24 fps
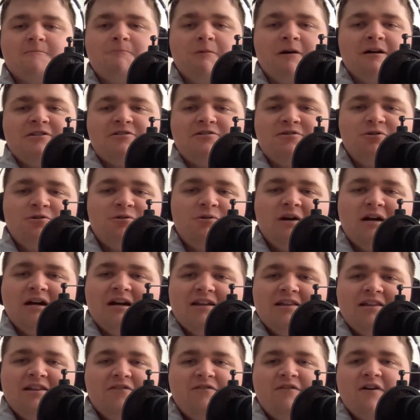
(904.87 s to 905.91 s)
but to
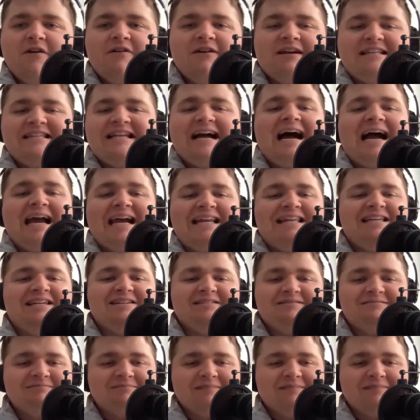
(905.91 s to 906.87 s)
the very tiny